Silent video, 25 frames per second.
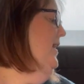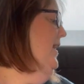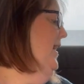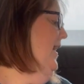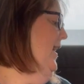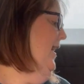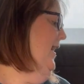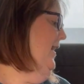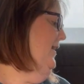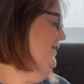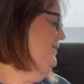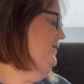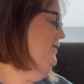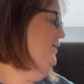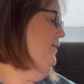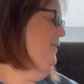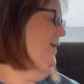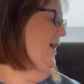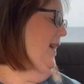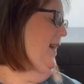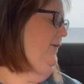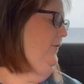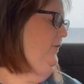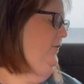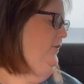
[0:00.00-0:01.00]
has
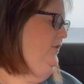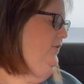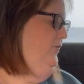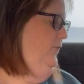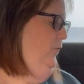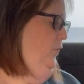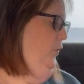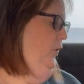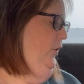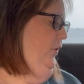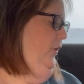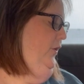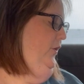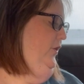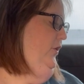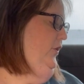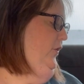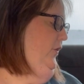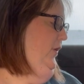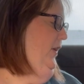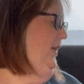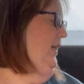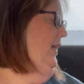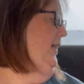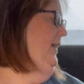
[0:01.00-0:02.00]
patterns for
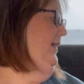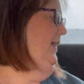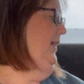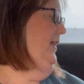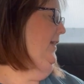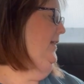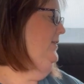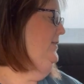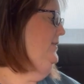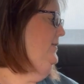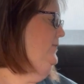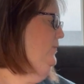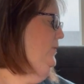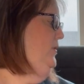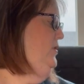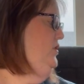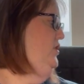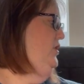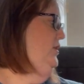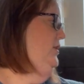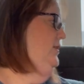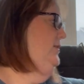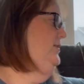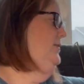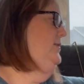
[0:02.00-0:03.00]
Yuri on Ice, which
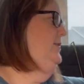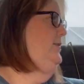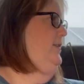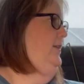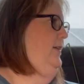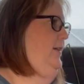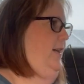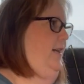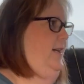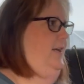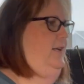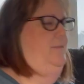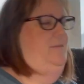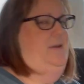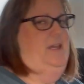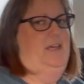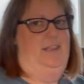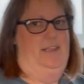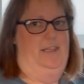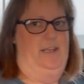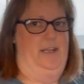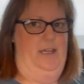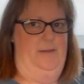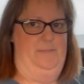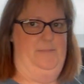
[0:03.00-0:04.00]
is the anime
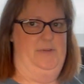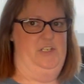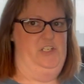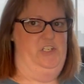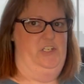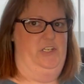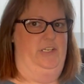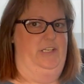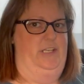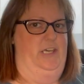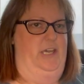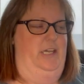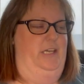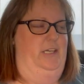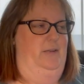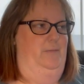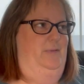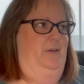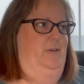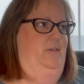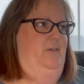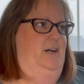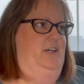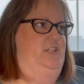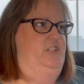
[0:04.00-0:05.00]
that I mentioned I had
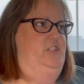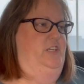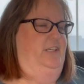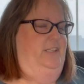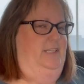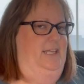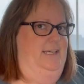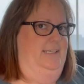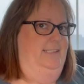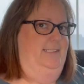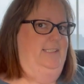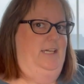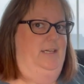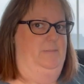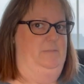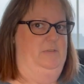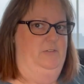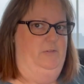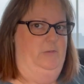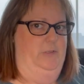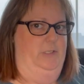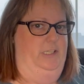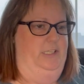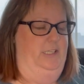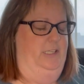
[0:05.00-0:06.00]
been watching last time and
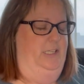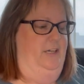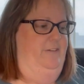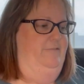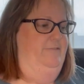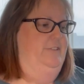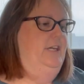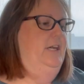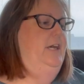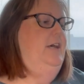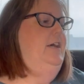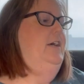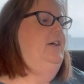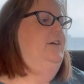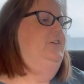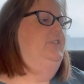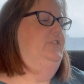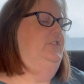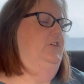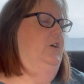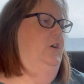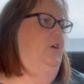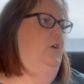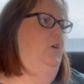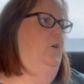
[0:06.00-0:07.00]
really loved.
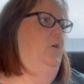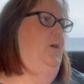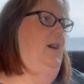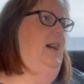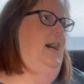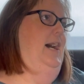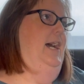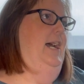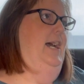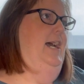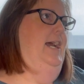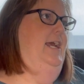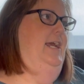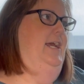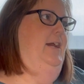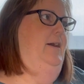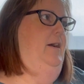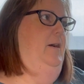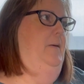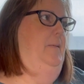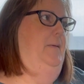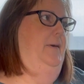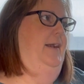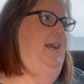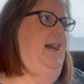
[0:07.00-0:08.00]
So
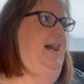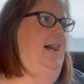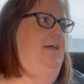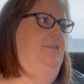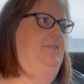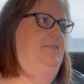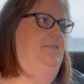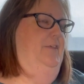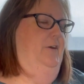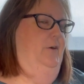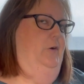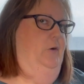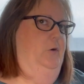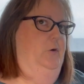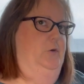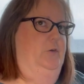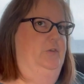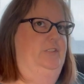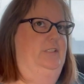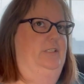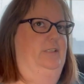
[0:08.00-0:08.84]
I got those